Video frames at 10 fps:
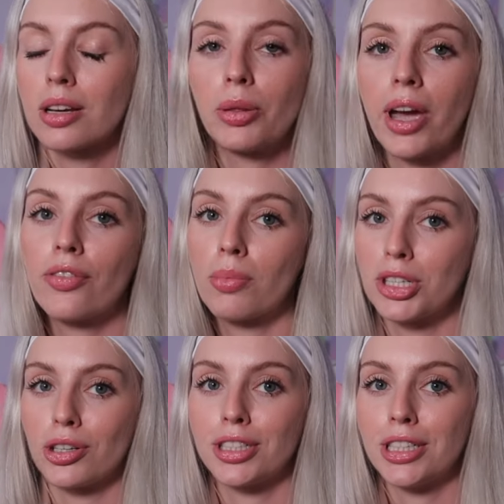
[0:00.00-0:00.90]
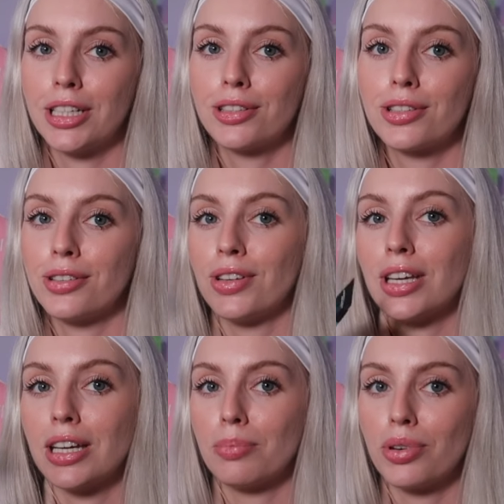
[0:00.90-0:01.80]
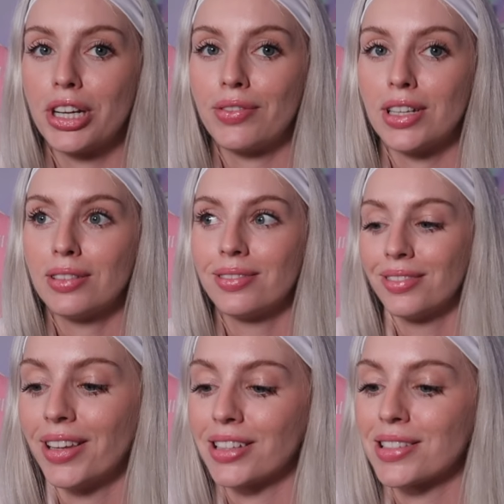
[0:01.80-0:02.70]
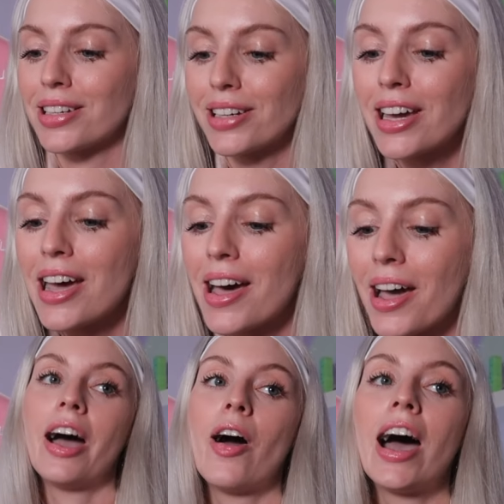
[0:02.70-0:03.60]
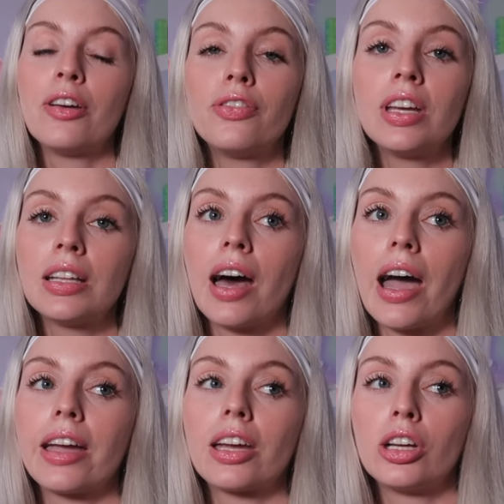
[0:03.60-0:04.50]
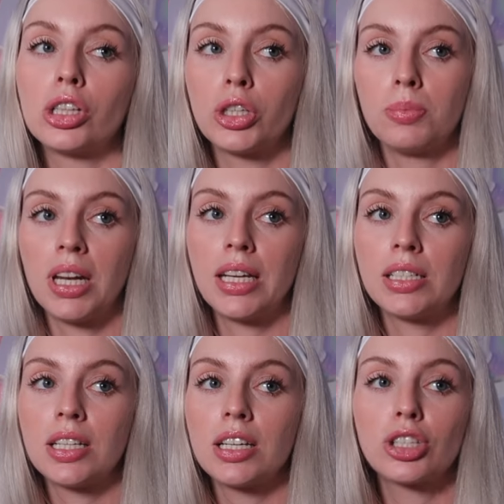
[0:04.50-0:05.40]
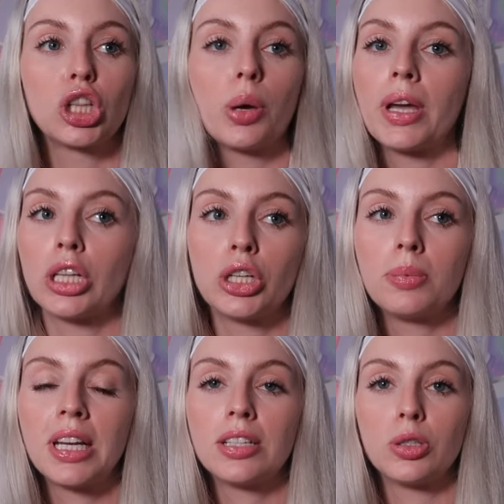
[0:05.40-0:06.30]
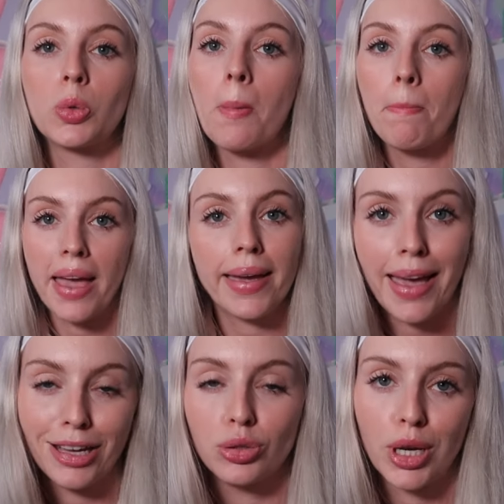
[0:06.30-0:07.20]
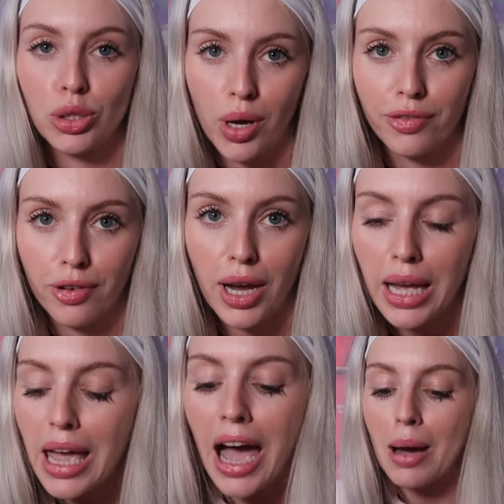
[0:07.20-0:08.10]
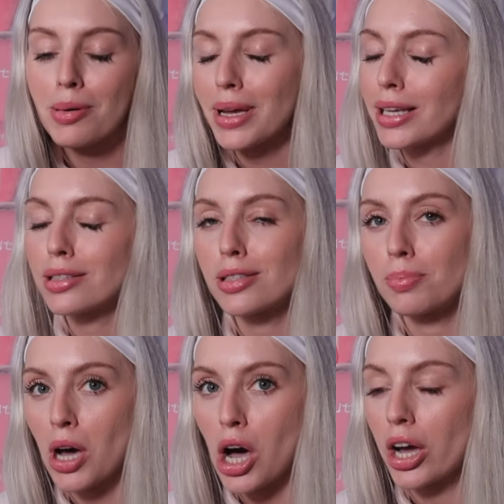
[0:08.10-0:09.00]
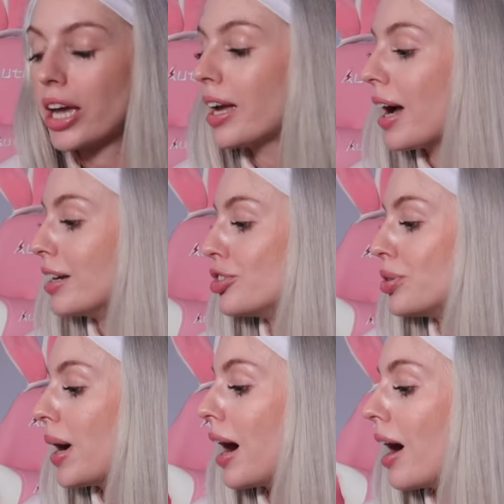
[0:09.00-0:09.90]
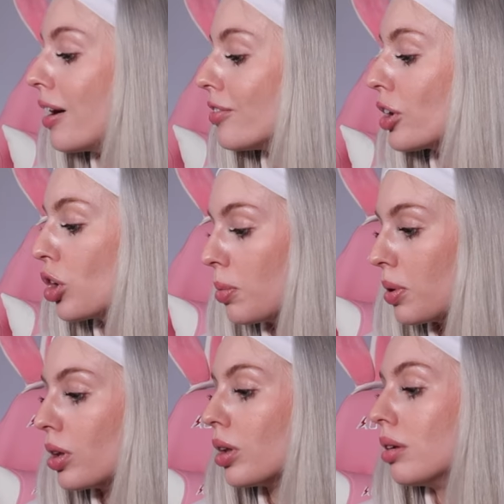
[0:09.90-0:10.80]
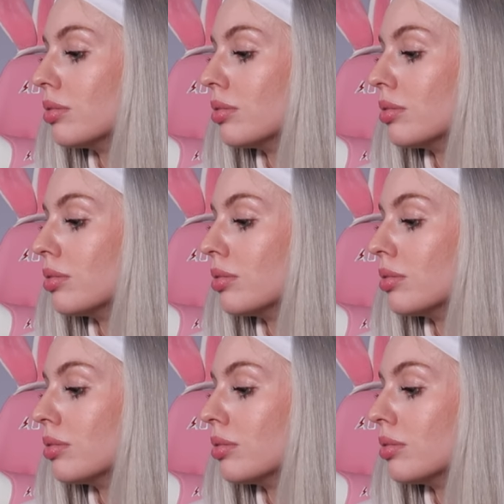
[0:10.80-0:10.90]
By the way, I've got my dog in here, so if you hear breathing, that's her. Now, I feel like illuminators, glowy illuminators, were a big hit in 2023. I'm a bit late to the party. I do have a couple.